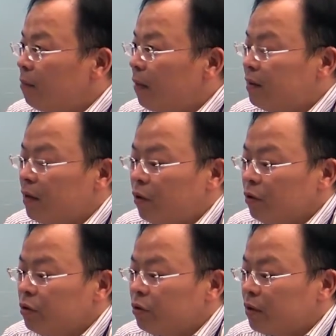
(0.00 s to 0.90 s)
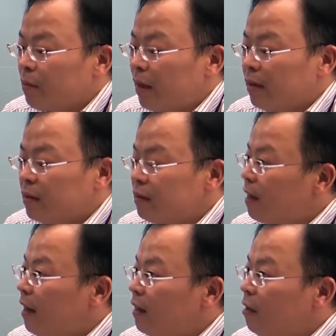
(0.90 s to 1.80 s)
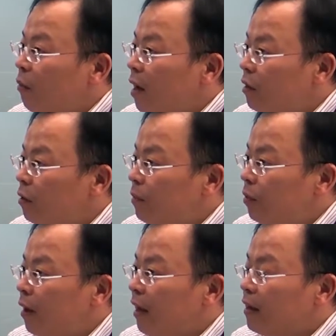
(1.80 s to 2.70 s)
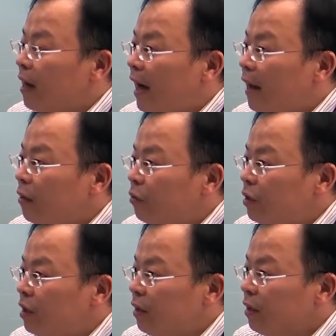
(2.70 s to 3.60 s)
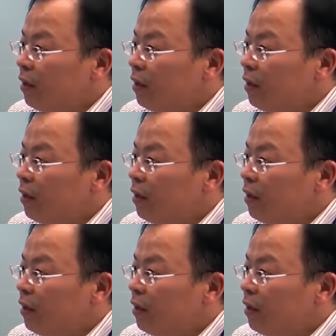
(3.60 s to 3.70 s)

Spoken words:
but also some others like a wearable, like IoT.